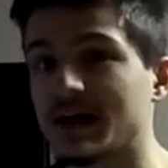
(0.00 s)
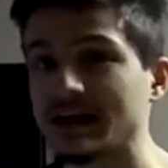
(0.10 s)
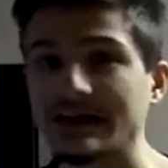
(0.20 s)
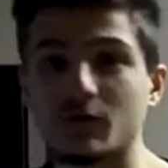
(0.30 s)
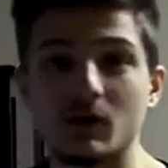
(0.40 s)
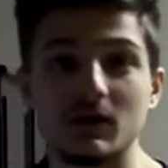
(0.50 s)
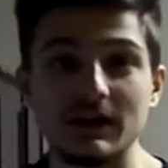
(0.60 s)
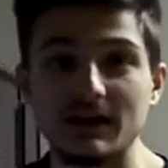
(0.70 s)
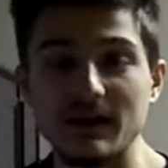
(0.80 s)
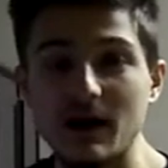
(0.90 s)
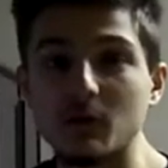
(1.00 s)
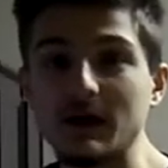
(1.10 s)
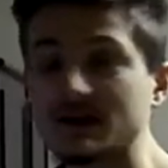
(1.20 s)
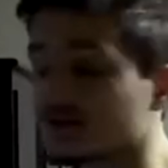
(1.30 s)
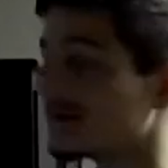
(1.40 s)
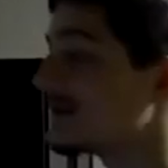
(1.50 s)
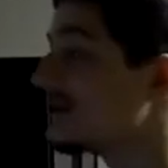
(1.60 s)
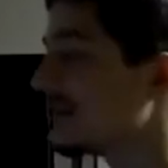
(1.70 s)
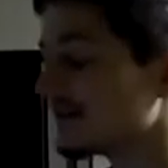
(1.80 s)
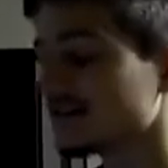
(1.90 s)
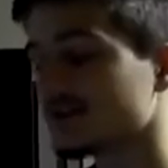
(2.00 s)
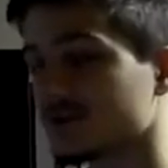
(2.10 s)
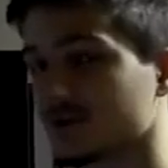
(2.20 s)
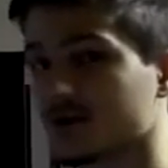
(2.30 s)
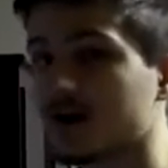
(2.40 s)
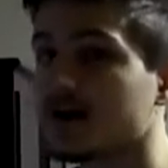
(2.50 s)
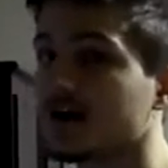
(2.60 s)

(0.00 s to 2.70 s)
and give her the land that way, so he just deeds it to her,